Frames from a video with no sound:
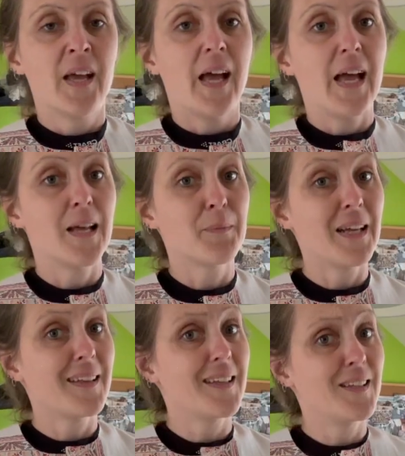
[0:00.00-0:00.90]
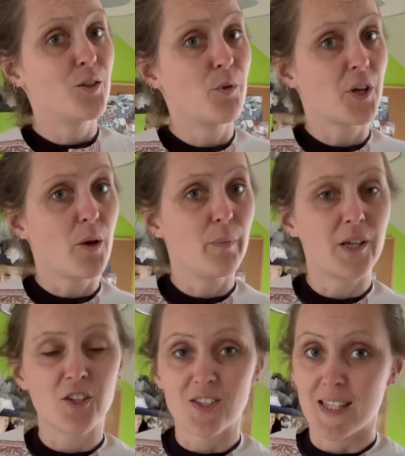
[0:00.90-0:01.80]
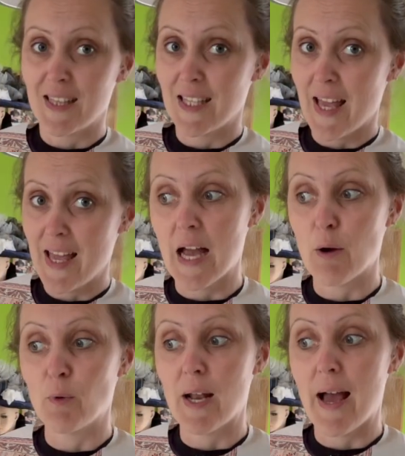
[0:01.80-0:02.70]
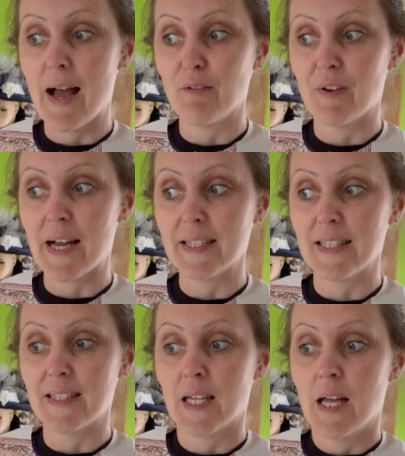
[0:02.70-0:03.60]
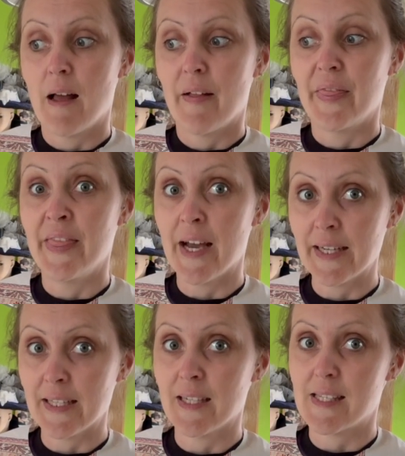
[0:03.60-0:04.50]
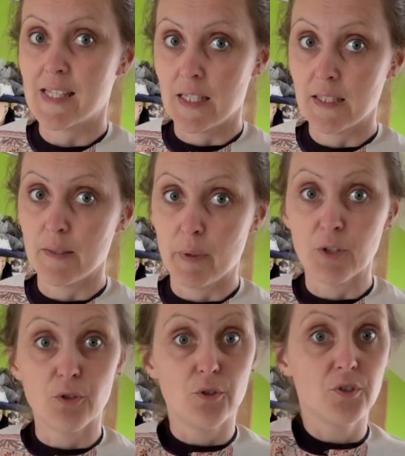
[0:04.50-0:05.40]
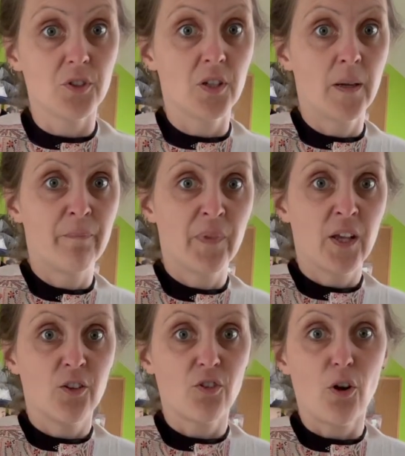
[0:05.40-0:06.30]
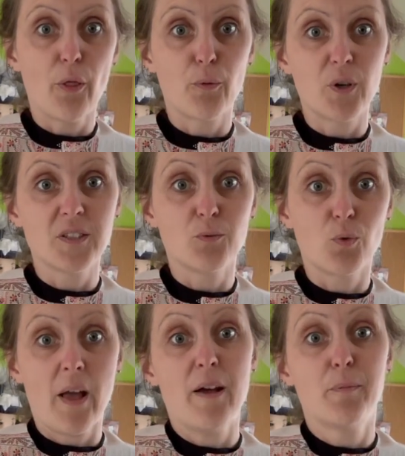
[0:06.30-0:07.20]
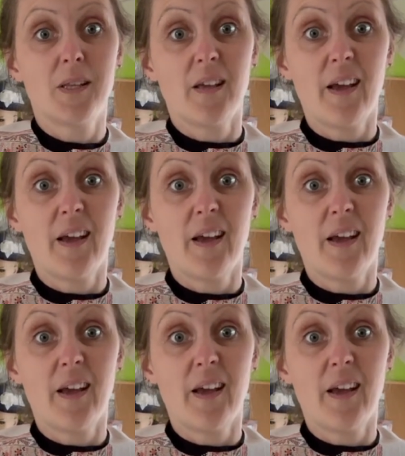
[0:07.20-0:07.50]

And I'm glad I did the mock-up because in the end I will have added 9 centimeters. So otherwise it would have been,